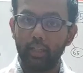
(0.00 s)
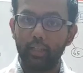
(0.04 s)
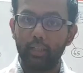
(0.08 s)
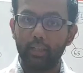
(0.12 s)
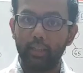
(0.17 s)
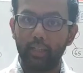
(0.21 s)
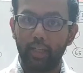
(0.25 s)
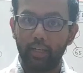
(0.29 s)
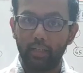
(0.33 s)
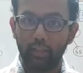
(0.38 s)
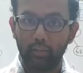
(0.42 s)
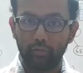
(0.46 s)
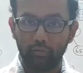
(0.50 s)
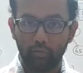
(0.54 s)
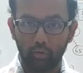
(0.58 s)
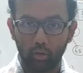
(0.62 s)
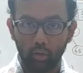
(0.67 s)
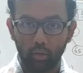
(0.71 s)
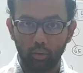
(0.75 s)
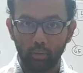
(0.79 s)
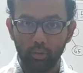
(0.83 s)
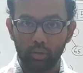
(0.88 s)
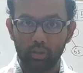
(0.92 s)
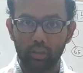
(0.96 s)
that it
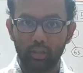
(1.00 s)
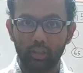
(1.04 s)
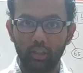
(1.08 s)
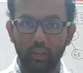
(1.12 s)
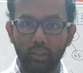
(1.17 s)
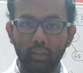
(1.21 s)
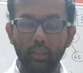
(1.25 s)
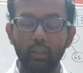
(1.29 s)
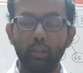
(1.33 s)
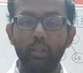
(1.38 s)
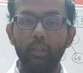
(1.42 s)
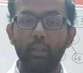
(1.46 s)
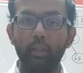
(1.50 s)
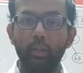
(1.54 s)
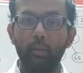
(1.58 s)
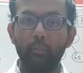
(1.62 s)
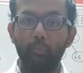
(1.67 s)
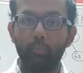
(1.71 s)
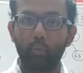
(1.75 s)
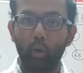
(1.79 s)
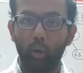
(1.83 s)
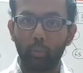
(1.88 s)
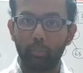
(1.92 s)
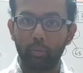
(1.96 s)
follows the
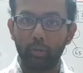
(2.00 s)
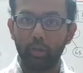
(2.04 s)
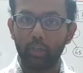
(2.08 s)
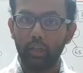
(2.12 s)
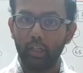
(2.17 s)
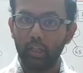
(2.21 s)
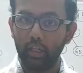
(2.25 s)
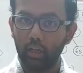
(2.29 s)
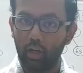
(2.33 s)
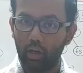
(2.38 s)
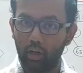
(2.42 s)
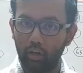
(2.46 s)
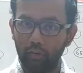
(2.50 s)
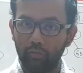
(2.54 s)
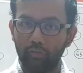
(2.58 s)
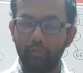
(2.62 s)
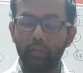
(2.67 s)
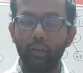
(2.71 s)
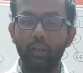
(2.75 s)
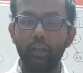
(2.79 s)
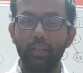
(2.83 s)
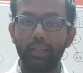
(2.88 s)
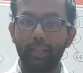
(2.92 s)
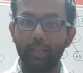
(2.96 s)
property of
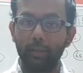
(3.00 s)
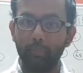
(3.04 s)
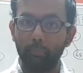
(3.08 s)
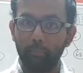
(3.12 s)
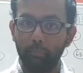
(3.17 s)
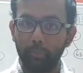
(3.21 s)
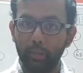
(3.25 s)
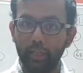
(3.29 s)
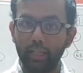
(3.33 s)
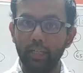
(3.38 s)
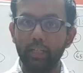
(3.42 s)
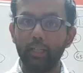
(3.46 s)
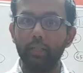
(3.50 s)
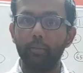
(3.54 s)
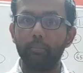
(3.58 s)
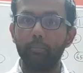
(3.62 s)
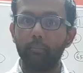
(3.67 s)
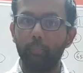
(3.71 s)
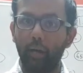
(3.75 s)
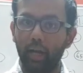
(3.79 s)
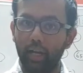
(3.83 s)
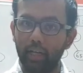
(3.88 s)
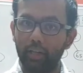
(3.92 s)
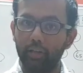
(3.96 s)
complete
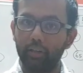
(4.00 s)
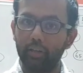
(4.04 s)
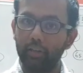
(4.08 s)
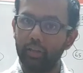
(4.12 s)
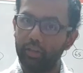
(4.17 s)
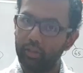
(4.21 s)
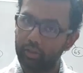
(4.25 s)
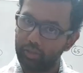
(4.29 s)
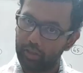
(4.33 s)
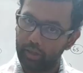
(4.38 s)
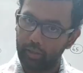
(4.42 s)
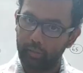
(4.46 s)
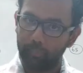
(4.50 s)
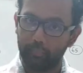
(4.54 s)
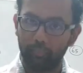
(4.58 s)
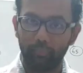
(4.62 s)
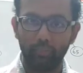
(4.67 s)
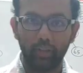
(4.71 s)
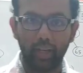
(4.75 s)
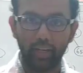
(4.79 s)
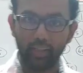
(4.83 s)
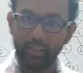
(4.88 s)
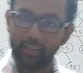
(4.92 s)
binary tree. That is